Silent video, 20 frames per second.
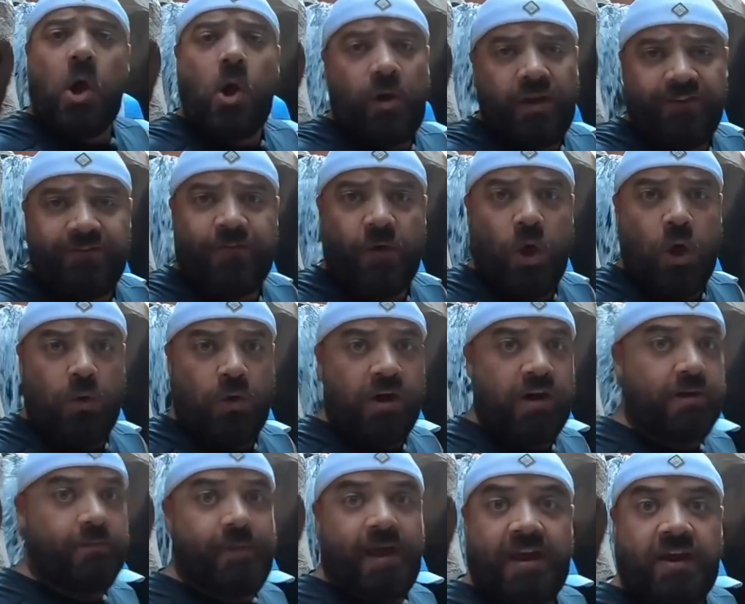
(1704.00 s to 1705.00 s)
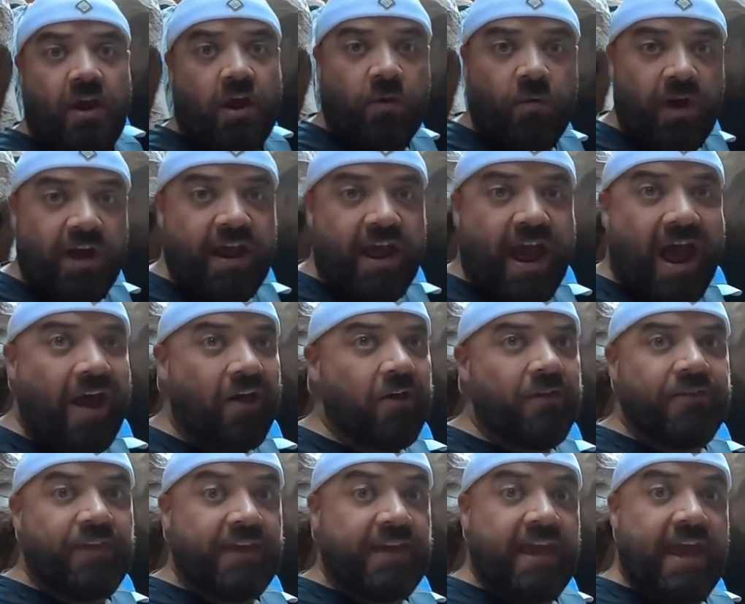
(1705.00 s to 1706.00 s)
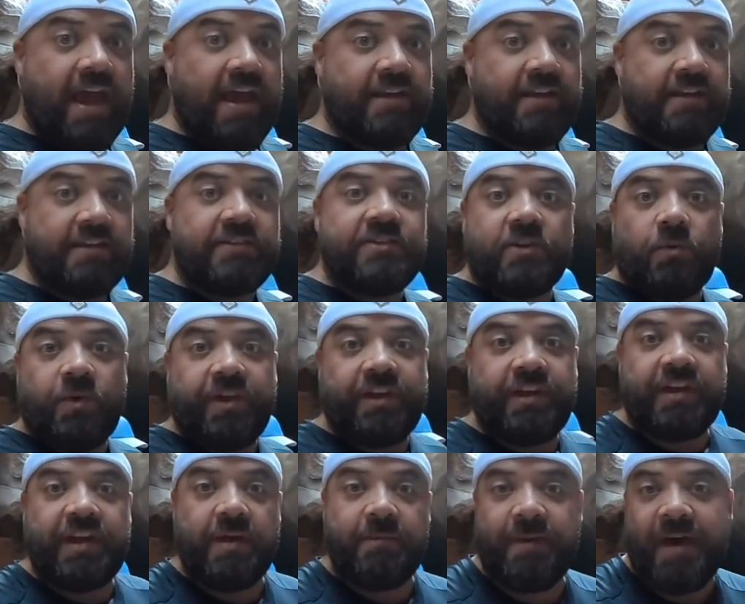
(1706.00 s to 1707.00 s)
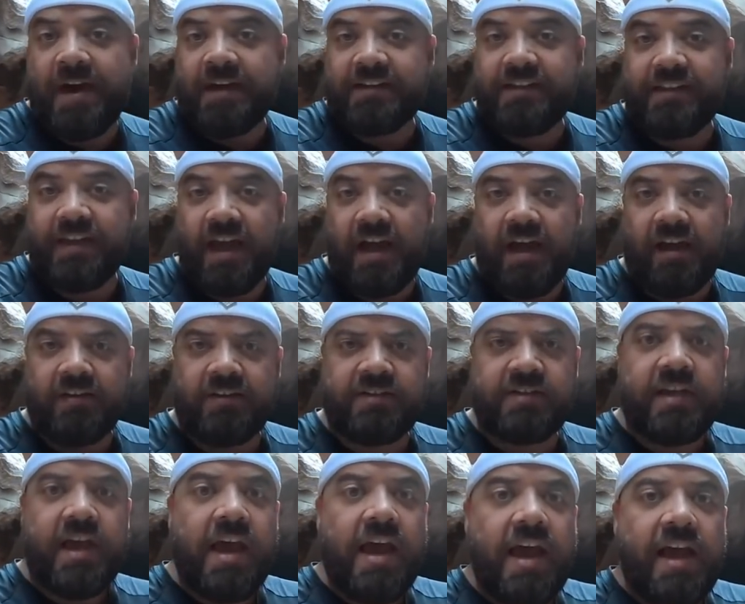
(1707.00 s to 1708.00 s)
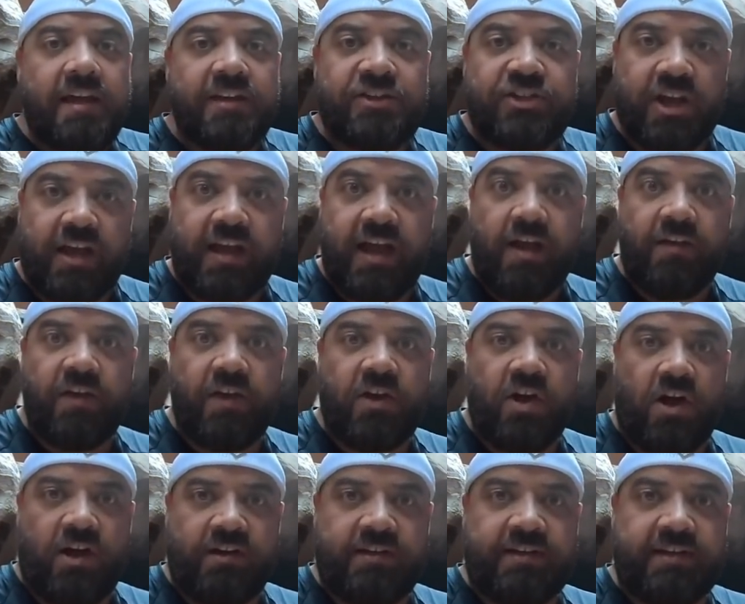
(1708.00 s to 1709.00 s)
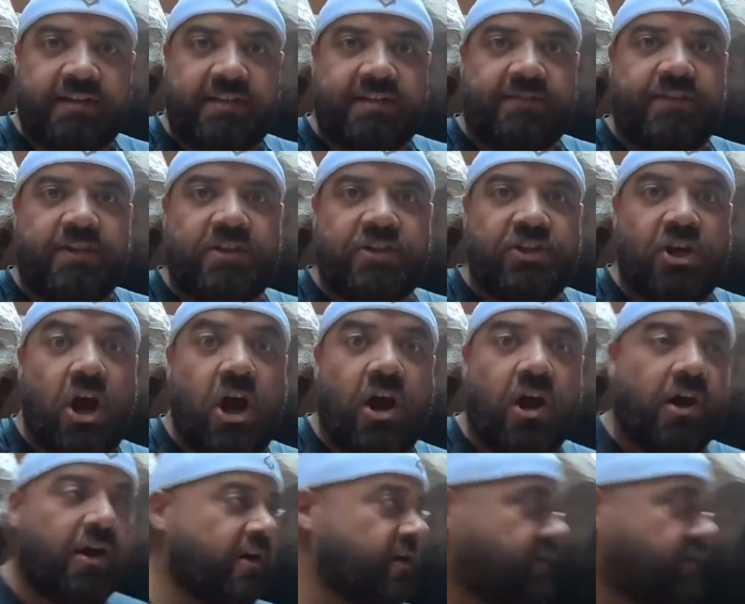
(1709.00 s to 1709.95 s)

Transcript: going forward and make our way out of the canyon so we can get back to the house and check out the contents of the jar.